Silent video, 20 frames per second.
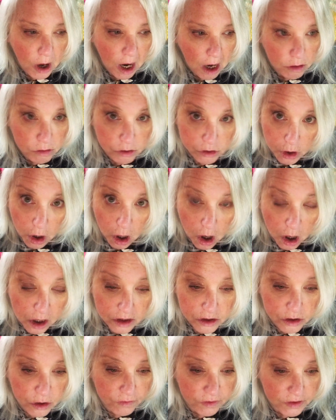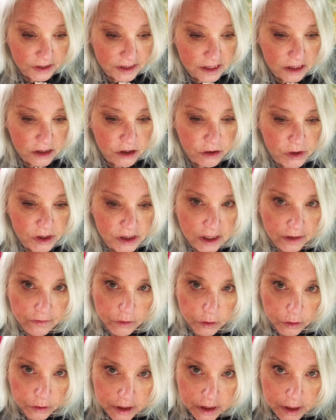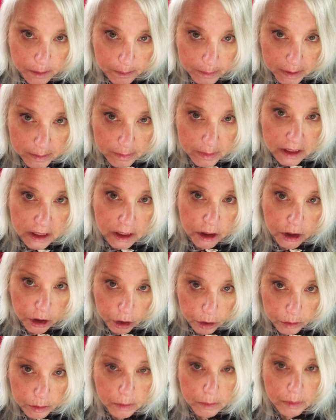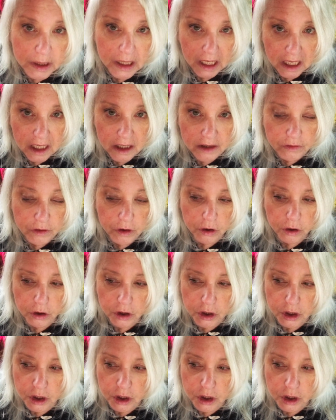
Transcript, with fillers: how dogs over the centuries have learned to mimic human behavior,